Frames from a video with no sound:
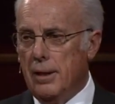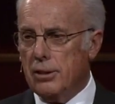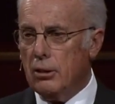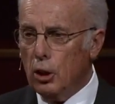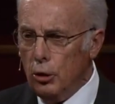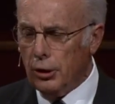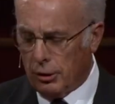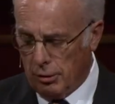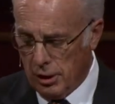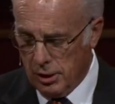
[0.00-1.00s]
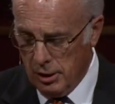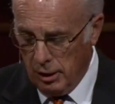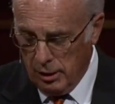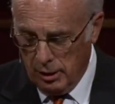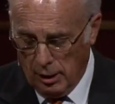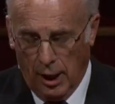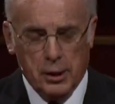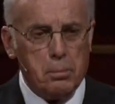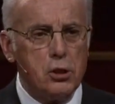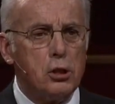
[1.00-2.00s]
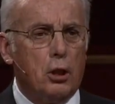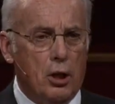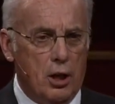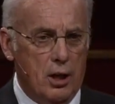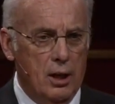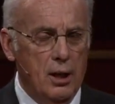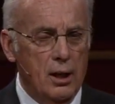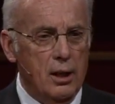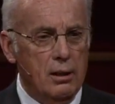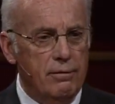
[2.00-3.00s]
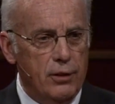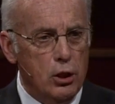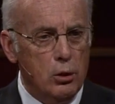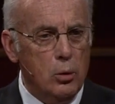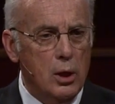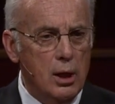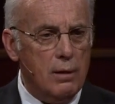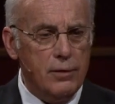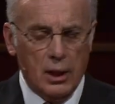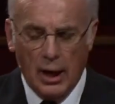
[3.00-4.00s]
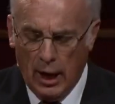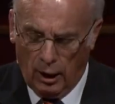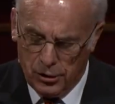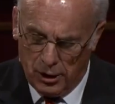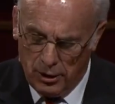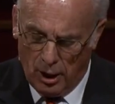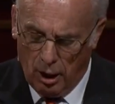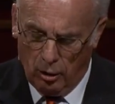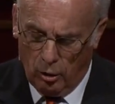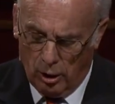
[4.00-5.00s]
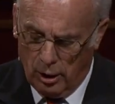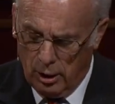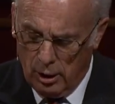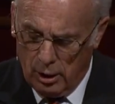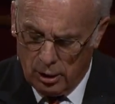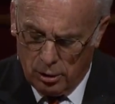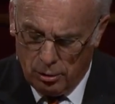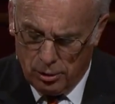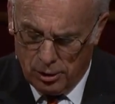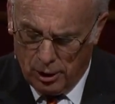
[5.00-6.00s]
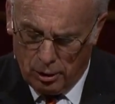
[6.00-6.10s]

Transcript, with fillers: is ludicrous and absurd in view of the analogy that our Lord chooses.